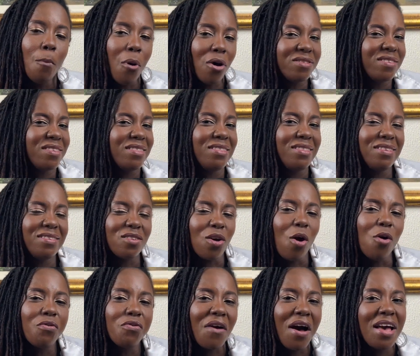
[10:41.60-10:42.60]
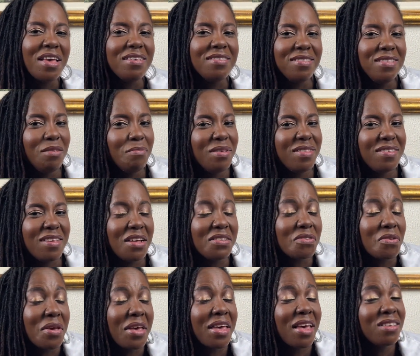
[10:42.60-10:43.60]
But this offer is limited.
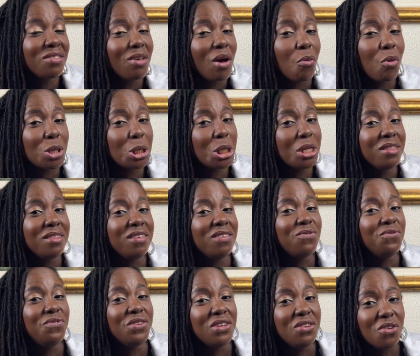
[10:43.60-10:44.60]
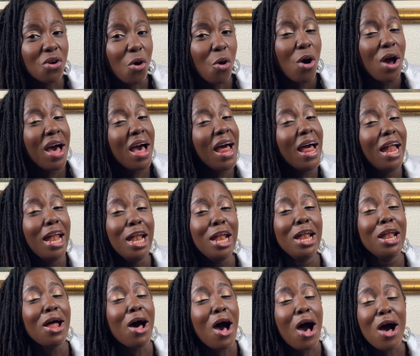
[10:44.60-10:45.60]
So in case you're watching this video a
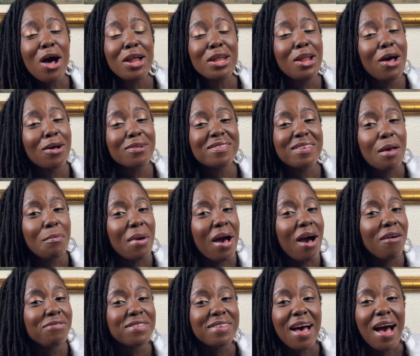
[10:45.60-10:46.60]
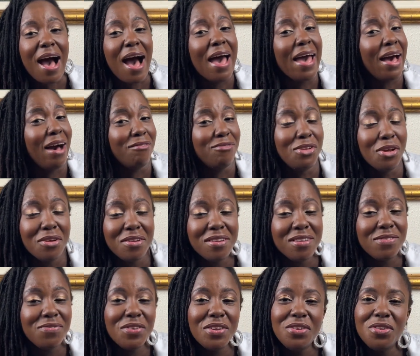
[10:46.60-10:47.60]
long time after I have done
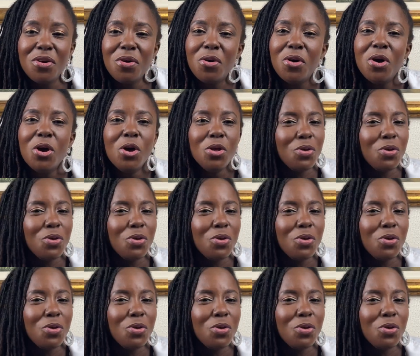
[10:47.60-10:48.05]
this video,